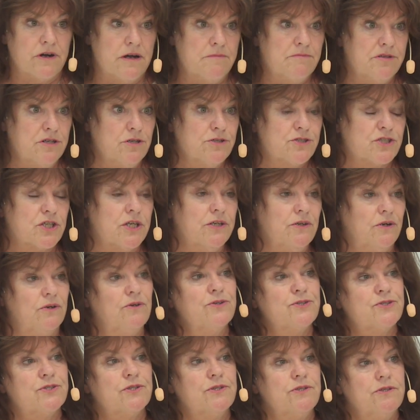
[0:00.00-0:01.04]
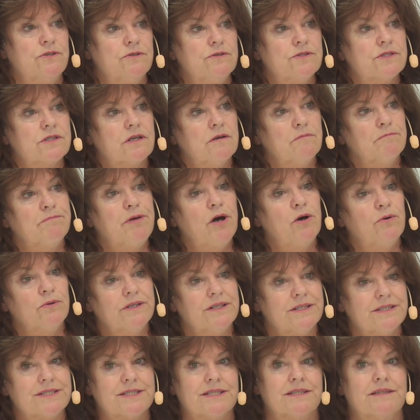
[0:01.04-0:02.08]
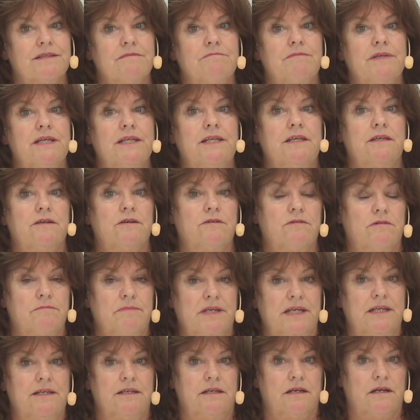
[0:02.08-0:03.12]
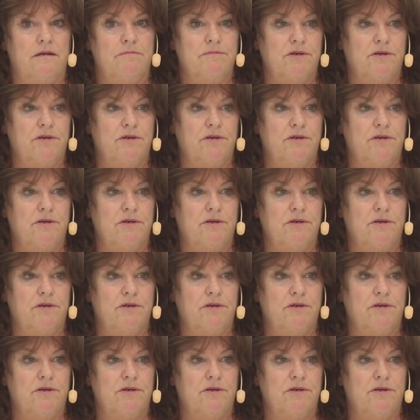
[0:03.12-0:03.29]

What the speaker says: embryos can also use components in the media,